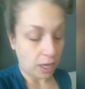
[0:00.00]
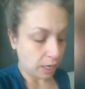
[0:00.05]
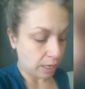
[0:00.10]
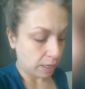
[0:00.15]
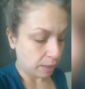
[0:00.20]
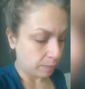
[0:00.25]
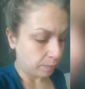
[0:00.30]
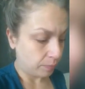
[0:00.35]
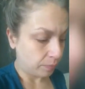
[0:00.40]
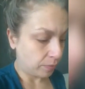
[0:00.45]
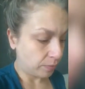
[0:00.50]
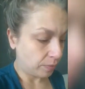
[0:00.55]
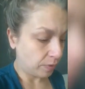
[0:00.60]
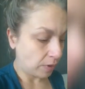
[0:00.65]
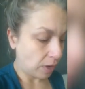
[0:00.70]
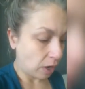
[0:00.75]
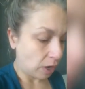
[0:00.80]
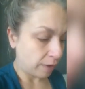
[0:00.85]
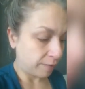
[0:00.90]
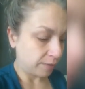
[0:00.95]
um,
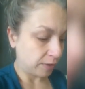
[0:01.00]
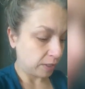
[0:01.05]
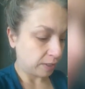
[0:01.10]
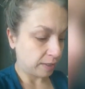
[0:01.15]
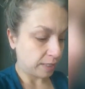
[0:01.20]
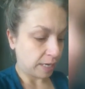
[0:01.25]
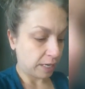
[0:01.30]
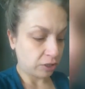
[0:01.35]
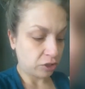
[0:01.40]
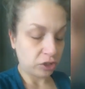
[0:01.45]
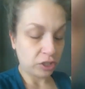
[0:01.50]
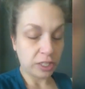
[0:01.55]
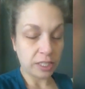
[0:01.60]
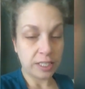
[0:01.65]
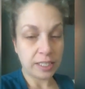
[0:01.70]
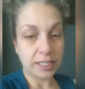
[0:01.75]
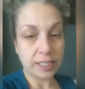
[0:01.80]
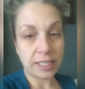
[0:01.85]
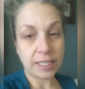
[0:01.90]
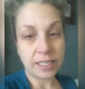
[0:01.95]
office
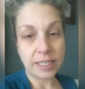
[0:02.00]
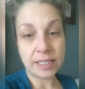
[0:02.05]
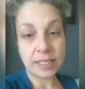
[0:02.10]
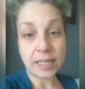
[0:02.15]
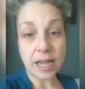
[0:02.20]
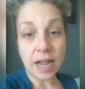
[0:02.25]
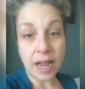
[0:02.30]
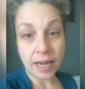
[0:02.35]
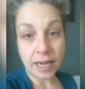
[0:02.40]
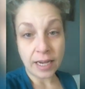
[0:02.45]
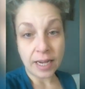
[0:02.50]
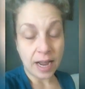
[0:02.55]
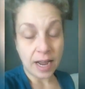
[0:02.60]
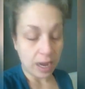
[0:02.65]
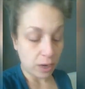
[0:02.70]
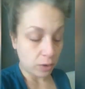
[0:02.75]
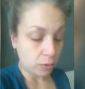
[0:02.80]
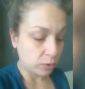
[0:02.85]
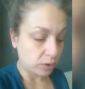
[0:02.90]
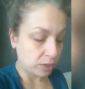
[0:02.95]
actually did a dine
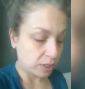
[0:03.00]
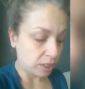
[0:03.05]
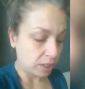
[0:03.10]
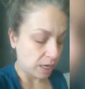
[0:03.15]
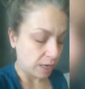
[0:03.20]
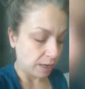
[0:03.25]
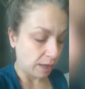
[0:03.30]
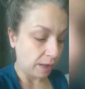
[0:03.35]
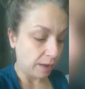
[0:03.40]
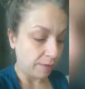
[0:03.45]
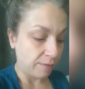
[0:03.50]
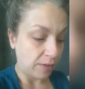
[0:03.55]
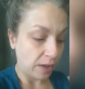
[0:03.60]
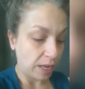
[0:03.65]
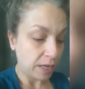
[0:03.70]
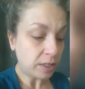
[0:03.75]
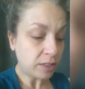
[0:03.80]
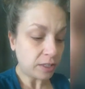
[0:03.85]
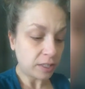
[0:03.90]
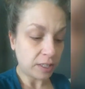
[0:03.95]
out uh,
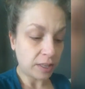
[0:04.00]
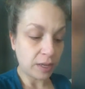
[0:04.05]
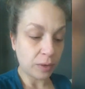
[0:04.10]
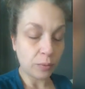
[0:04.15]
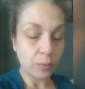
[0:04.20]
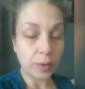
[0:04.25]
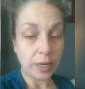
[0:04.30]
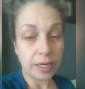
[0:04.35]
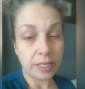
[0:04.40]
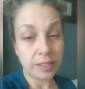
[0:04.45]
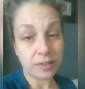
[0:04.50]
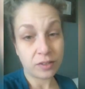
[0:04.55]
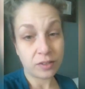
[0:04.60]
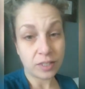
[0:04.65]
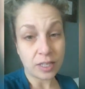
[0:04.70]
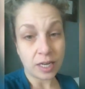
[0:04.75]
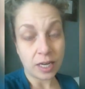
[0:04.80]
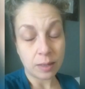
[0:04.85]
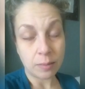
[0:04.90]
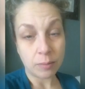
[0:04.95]
event that
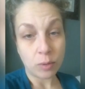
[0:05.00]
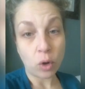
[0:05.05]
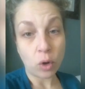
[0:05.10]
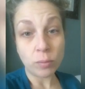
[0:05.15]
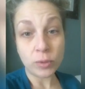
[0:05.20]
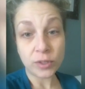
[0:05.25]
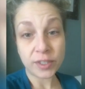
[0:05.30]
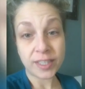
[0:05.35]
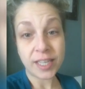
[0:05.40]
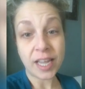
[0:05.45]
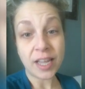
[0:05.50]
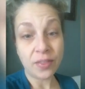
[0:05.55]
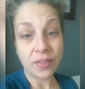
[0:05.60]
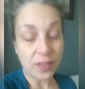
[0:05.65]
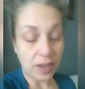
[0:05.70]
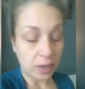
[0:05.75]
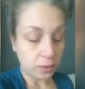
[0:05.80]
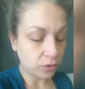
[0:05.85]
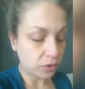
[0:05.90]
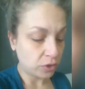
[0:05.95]
raised, um, almost ten
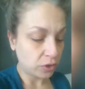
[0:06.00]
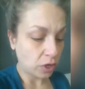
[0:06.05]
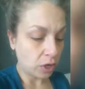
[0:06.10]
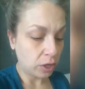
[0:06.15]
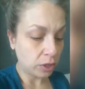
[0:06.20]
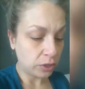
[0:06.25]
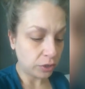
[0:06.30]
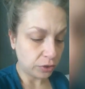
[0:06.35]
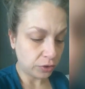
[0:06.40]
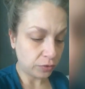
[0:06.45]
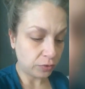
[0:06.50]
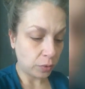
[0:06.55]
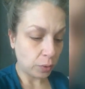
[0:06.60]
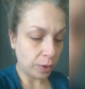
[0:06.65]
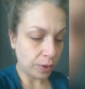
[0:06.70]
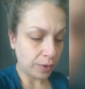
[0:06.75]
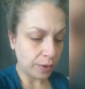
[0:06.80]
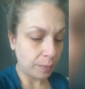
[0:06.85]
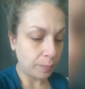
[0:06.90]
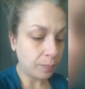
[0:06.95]
thousand dollars
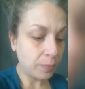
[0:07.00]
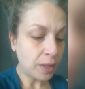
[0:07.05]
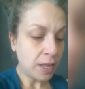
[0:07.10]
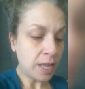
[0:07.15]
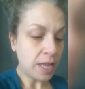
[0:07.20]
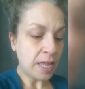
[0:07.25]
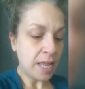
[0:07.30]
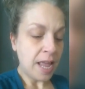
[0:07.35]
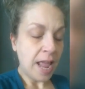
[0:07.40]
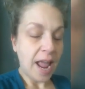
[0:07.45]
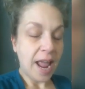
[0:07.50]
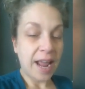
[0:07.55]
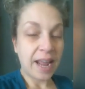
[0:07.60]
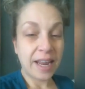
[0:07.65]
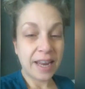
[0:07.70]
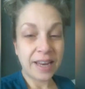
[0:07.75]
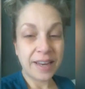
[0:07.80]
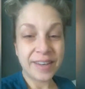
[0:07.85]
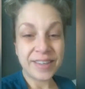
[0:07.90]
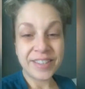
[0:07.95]
for them.
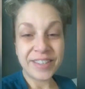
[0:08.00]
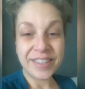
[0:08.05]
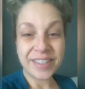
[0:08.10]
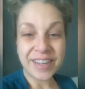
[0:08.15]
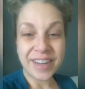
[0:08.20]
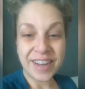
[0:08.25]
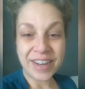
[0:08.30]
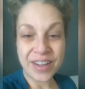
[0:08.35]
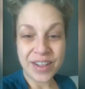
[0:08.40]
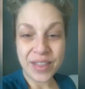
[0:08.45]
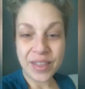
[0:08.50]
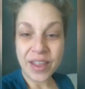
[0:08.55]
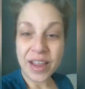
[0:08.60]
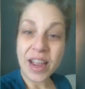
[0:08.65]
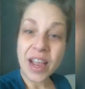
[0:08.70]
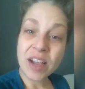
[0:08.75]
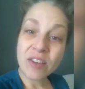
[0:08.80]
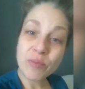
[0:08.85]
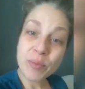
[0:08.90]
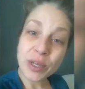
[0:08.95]
And, uh, they
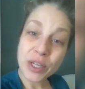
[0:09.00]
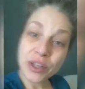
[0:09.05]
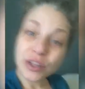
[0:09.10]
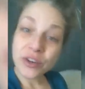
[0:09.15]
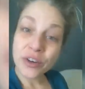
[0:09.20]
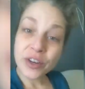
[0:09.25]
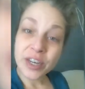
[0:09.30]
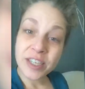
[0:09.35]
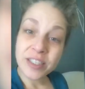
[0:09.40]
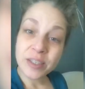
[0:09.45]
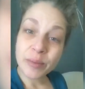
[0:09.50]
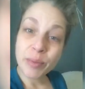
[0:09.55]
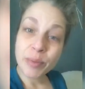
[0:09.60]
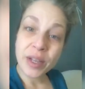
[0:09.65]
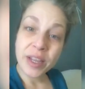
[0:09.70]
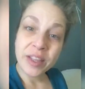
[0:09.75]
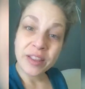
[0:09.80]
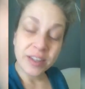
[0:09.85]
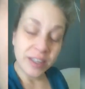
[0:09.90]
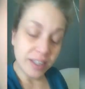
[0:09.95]
have been learning to
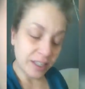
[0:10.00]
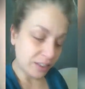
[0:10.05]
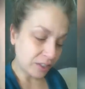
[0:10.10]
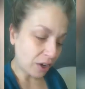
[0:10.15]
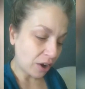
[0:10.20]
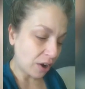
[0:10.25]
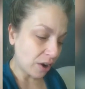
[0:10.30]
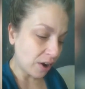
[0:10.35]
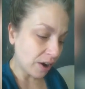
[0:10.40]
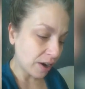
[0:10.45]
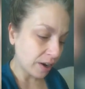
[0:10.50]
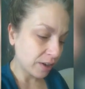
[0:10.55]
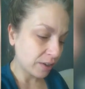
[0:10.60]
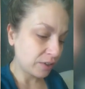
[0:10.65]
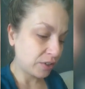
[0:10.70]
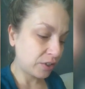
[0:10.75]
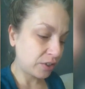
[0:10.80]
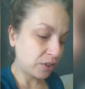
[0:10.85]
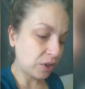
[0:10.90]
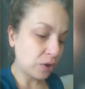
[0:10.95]
play the guitar.
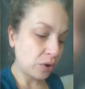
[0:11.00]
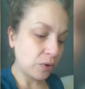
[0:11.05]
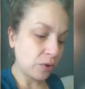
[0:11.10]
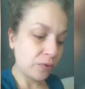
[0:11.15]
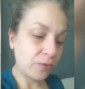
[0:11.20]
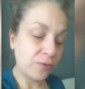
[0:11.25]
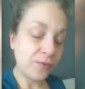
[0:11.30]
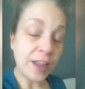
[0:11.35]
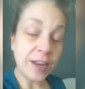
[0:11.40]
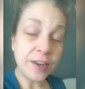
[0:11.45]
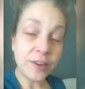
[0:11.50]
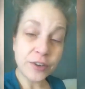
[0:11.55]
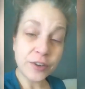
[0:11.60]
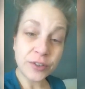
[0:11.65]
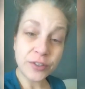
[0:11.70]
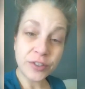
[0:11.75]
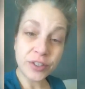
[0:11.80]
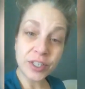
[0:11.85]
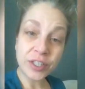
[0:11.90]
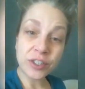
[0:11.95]
So
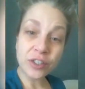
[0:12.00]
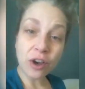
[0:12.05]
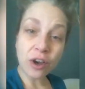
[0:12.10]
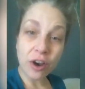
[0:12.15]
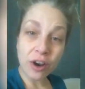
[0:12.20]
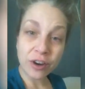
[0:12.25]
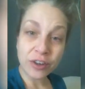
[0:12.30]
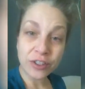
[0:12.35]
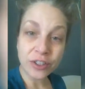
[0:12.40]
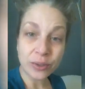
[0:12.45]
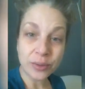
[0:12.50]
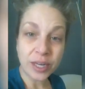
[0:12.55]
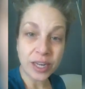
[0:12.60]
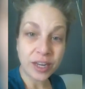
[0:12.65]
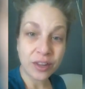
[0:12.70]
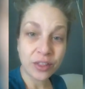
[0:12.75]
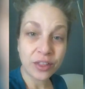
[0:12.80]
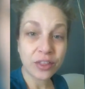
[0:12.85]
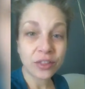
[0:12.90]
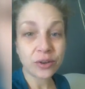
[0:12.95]
Fender's guitar
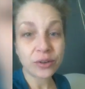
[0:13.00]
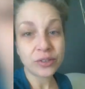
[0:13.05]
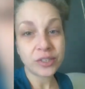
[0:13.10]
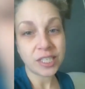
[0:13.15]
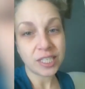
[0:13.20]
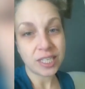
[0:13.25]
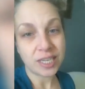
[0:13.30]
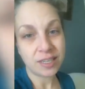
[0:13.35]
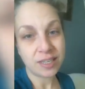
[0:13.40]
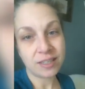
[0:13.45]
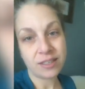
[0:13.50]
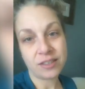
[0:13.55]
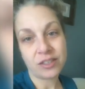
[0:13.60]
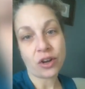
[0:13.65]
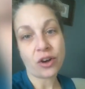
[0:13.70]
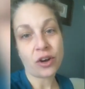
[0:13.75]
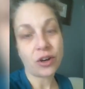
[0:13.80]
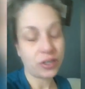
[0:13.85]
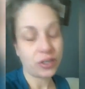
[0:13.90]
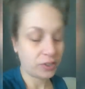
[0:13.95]
donated thirteen
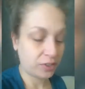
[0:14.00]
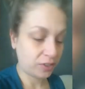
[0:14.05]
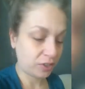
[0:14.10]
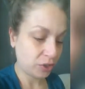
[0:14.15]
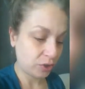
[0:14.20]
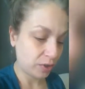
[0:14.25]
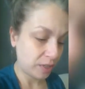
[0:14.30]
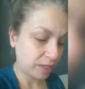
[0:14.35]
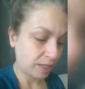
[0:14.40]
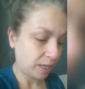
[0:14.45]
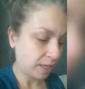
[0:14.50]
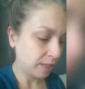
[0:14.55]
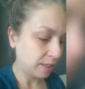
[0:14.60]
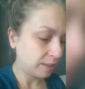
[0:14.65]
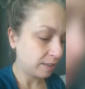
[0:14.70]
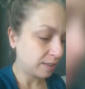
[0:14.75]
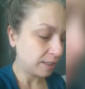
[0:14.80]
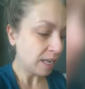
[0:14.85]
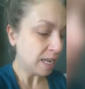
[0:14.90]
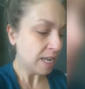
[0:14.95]
guitars to the
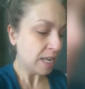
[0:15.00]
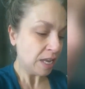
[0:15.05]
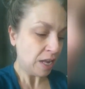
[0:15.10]
kids,